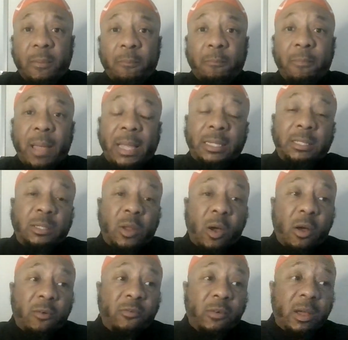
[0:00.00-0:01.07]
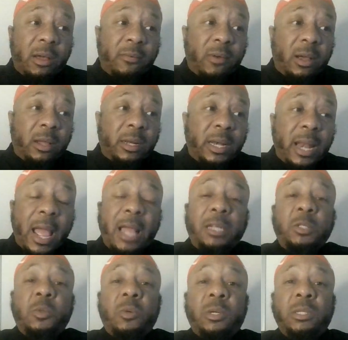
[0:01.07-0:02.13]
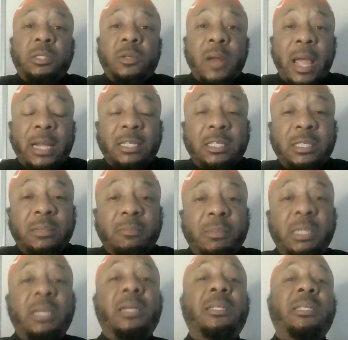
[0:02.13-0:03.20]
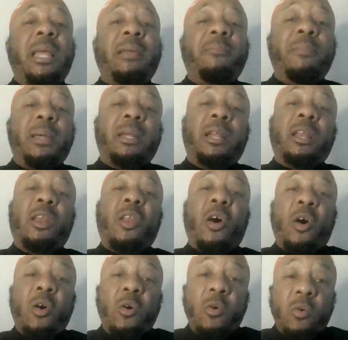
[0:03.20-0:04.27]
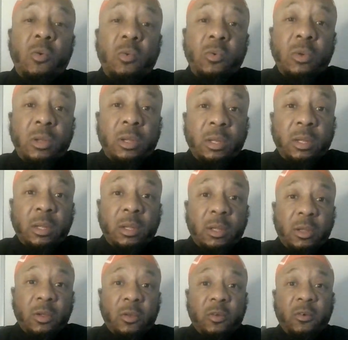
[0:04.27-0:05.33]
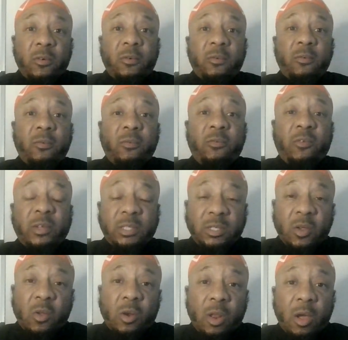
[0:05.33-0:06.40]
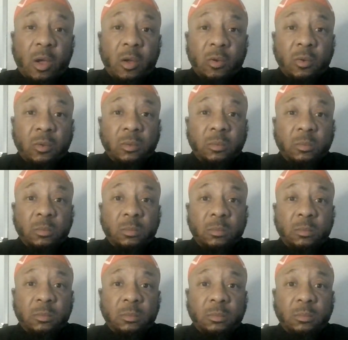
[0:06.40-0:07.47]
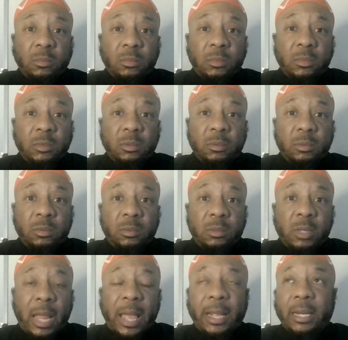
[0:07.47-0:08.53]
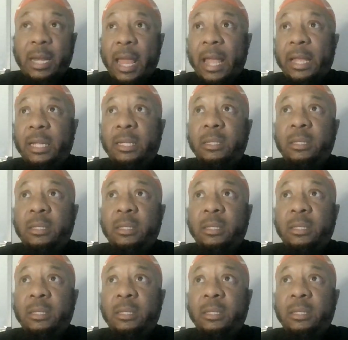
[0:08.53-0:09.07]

based off of a natural attraction because they've been alone for so long. Like an